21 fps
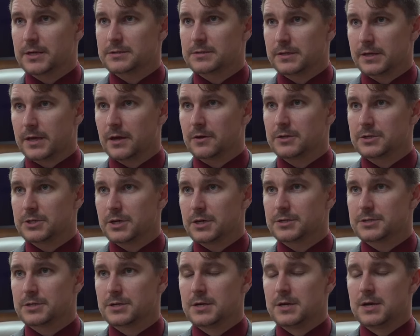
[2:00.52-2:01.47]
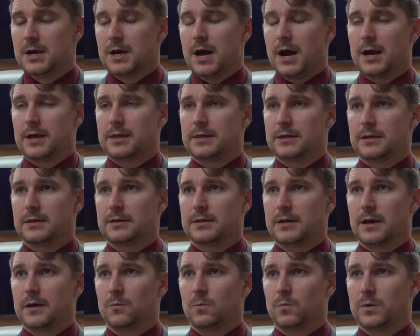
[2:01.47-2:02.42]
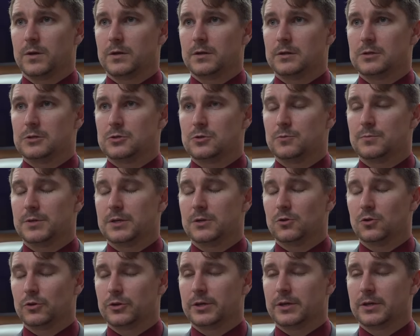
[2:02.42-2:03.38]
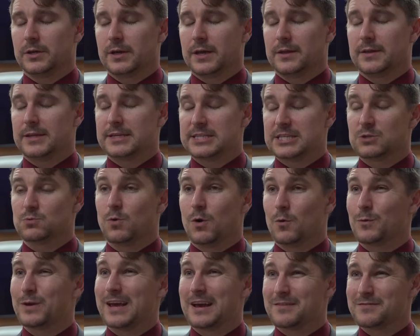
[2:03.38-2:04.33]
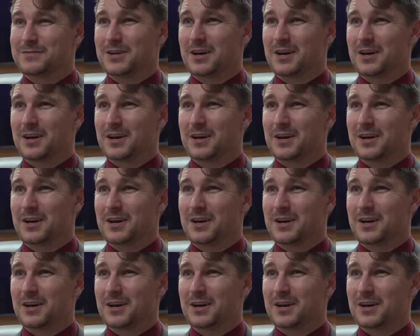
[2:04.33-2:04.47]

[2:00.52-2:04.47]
as the county judge. I think that we need to be looking, and this is what we have